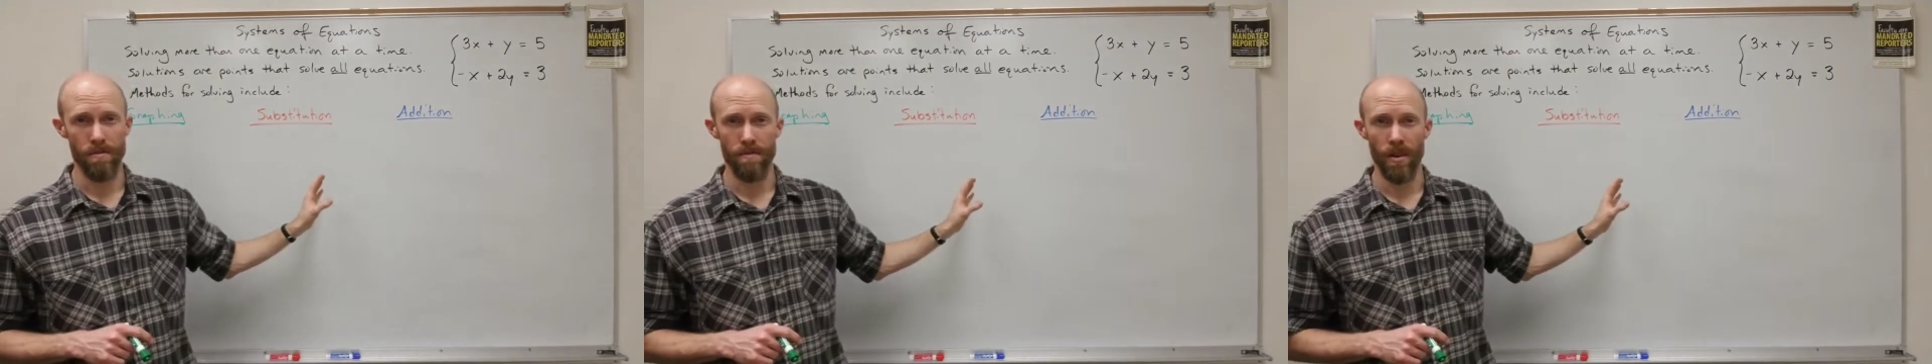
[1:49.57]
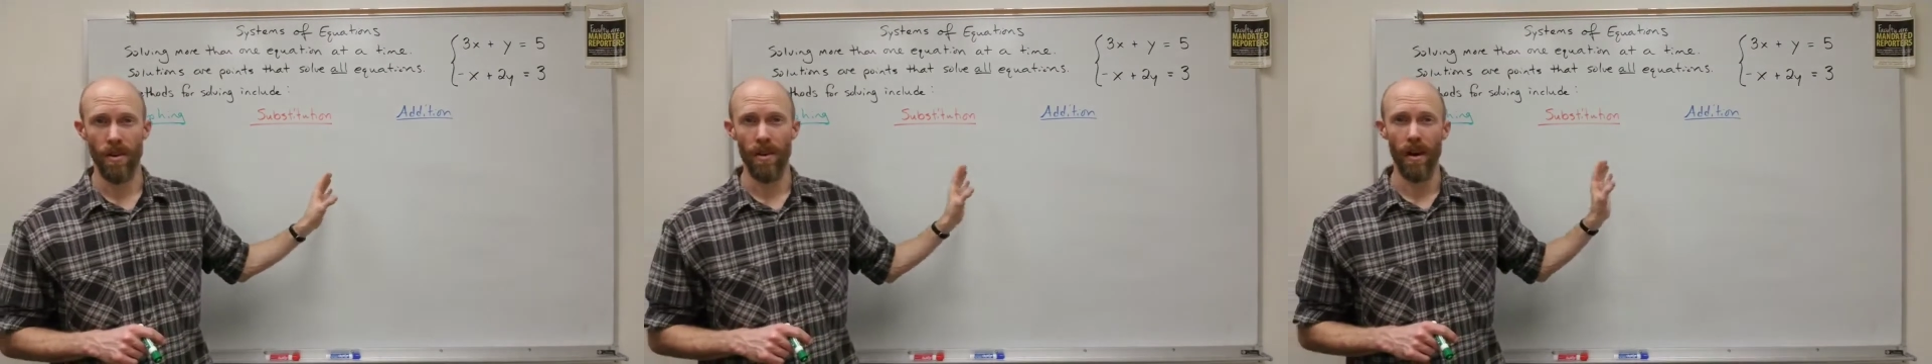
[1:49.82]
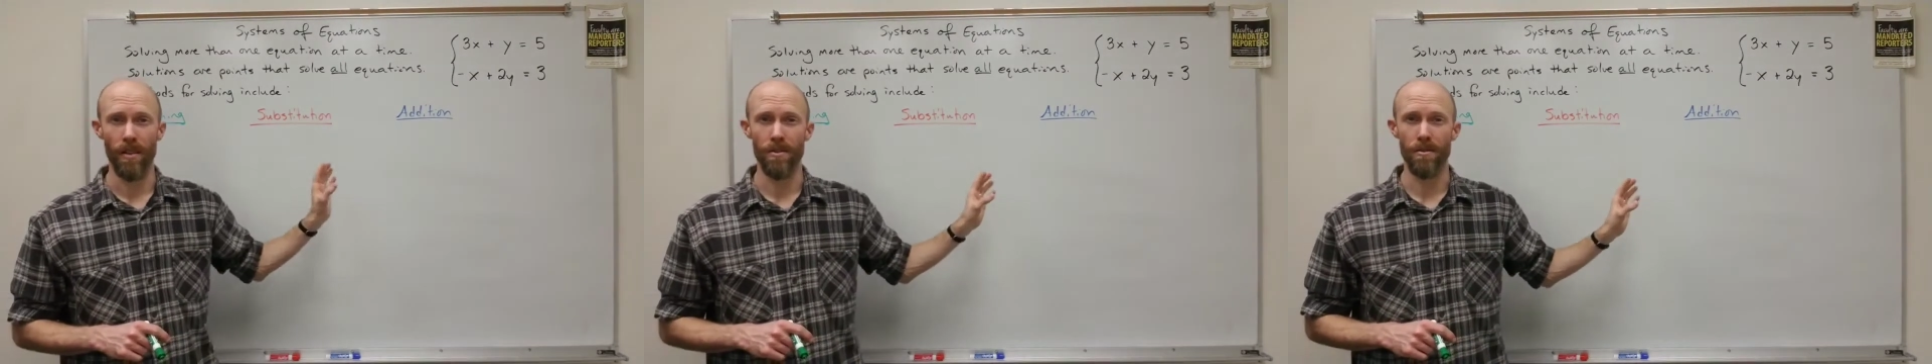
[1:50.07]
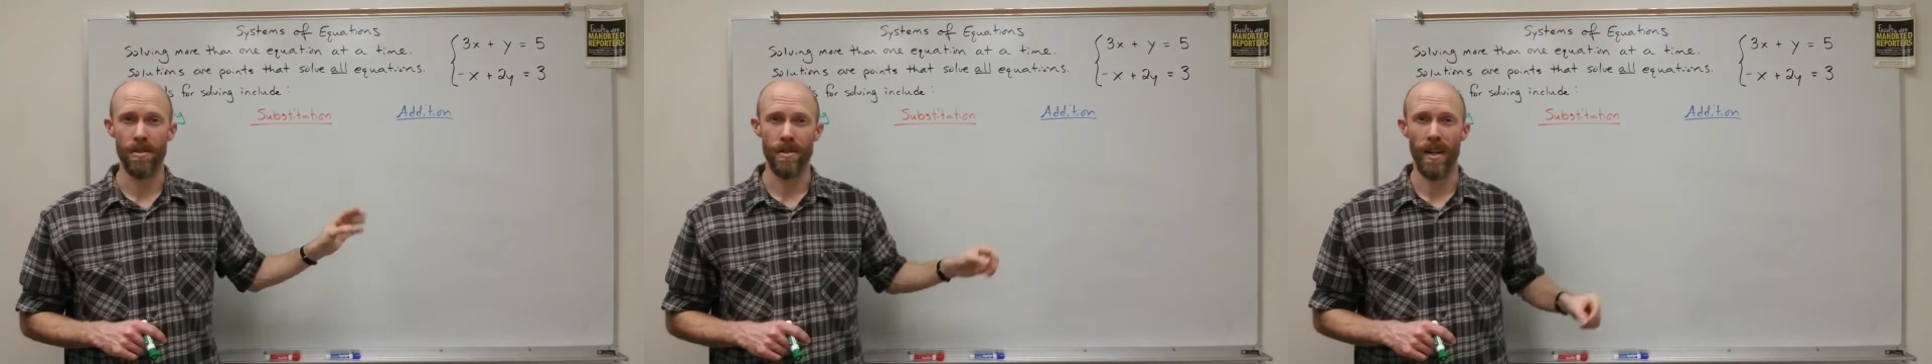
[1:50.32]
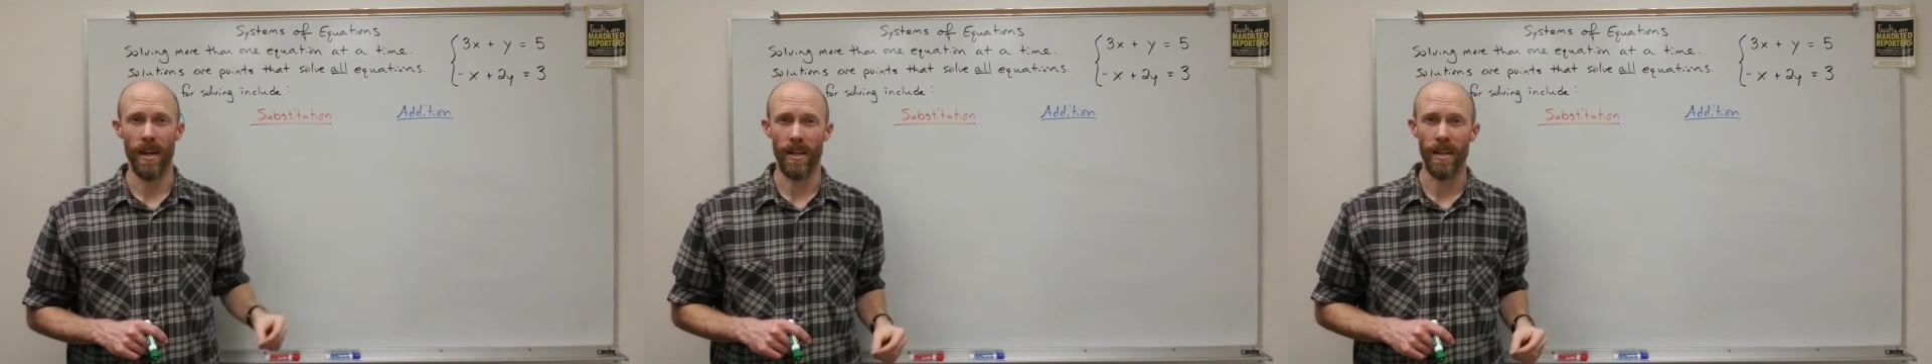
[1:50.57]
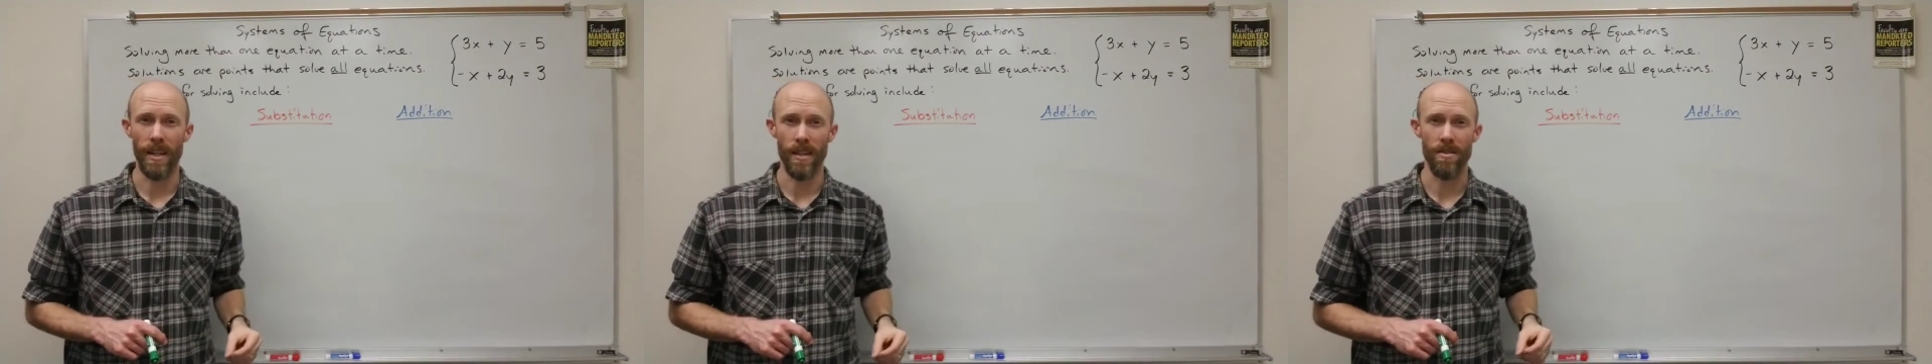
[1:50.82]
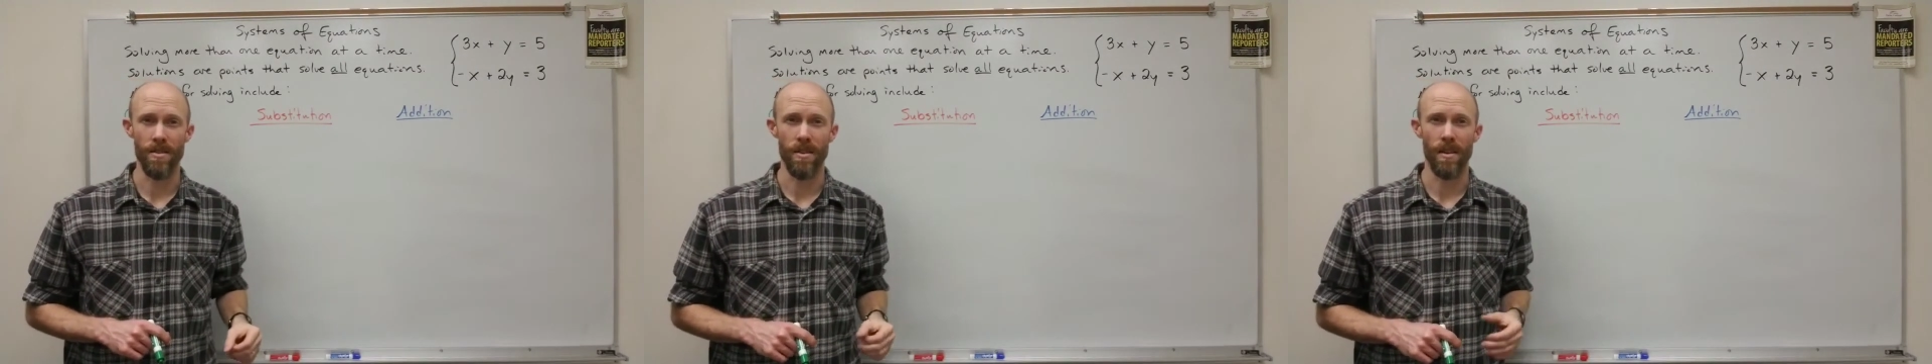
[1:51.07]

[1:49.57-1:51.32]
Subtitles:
There are other techniques.